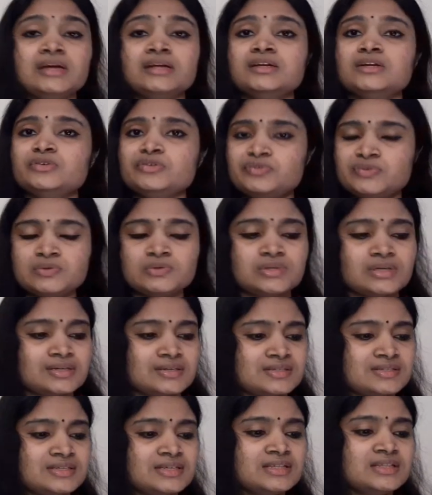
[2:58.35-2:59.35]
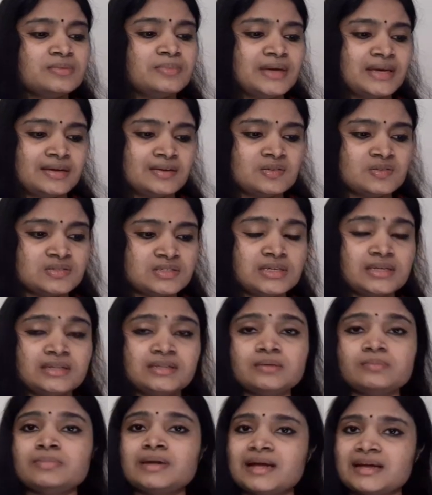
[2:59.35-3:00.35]
Now if you see the vacancy and
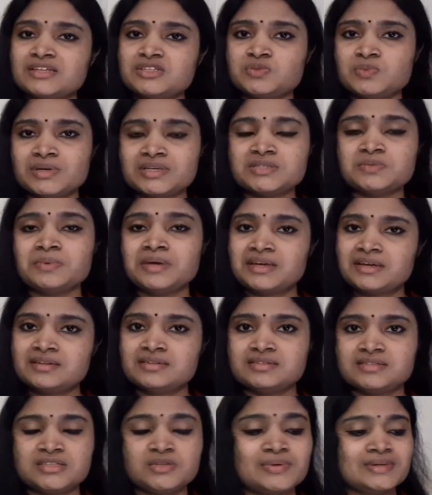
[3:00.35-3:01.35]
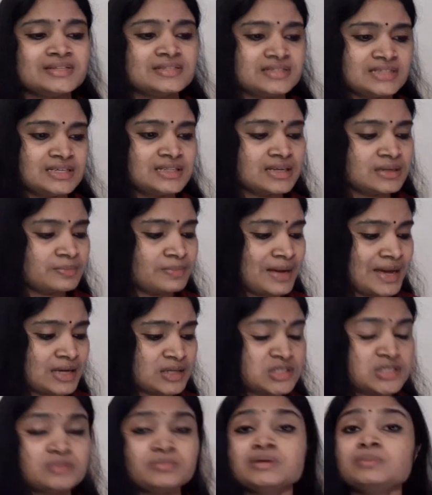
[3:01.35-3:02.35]
the branch wise vacancy, can see that
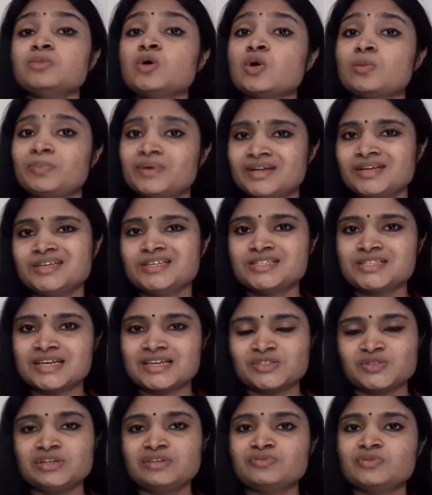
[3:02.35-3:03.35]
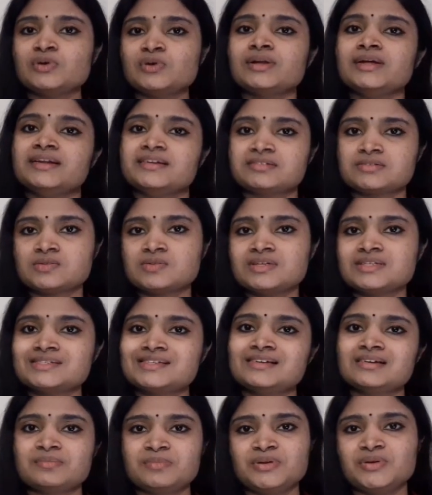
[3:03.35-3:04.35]
maximum opening is actually for electronics
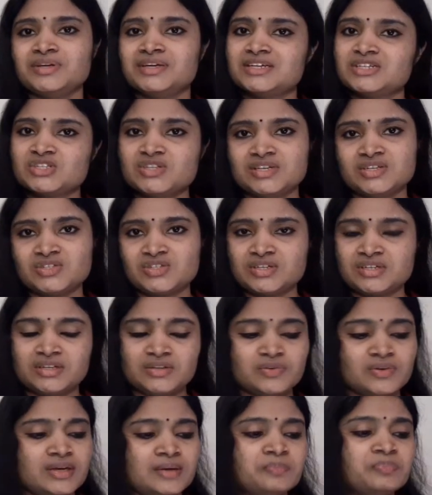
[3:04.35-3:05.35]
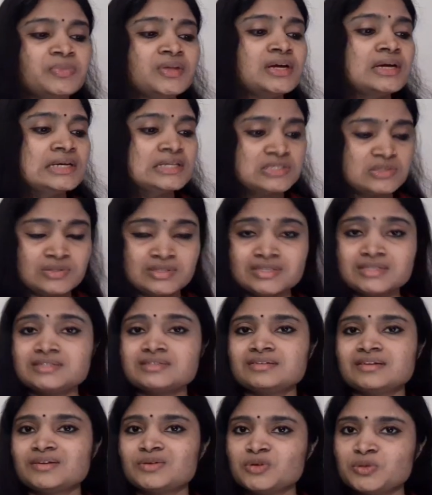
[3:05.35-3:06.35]
and communication engineering. Okay. So this
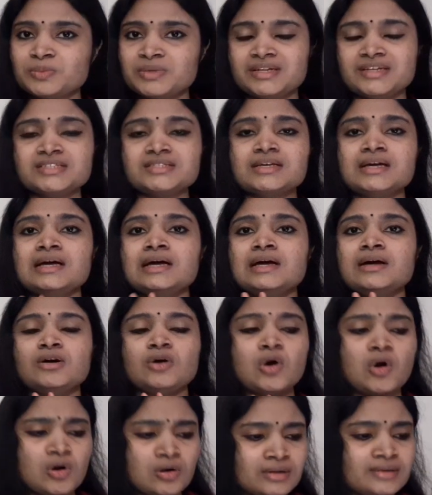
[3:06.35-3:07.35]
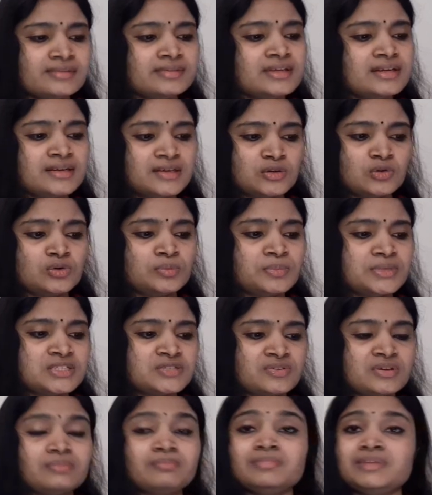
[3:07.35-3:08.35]
recruitment, that is all the recruitments
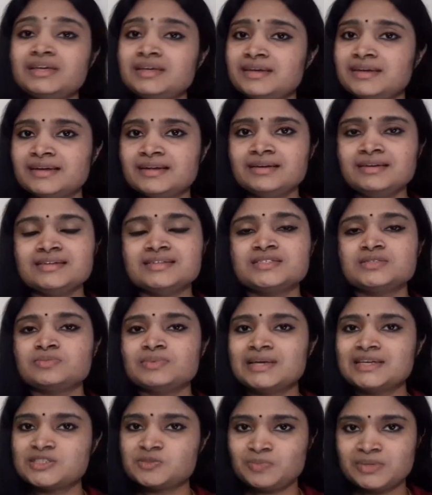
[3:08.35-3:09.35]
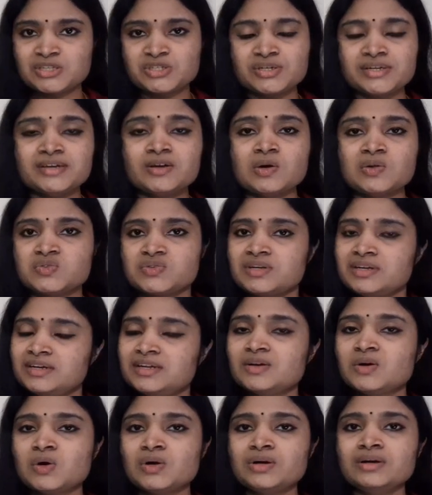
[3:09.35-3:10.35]
from BEL is especially
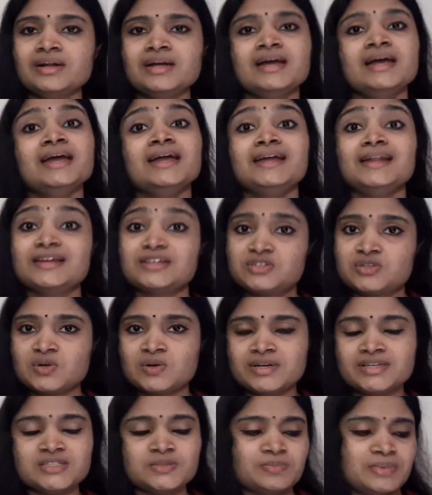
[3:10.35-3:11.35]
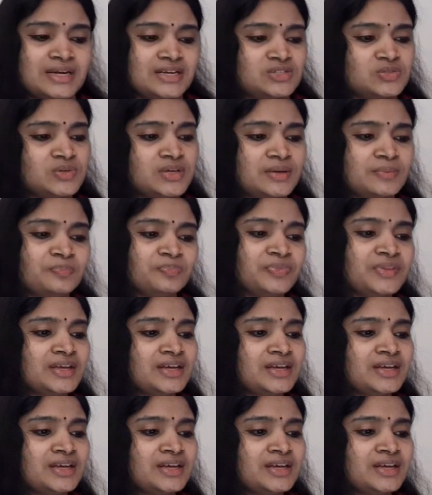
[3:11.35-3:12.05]
concentrating on electronics branch. Okay.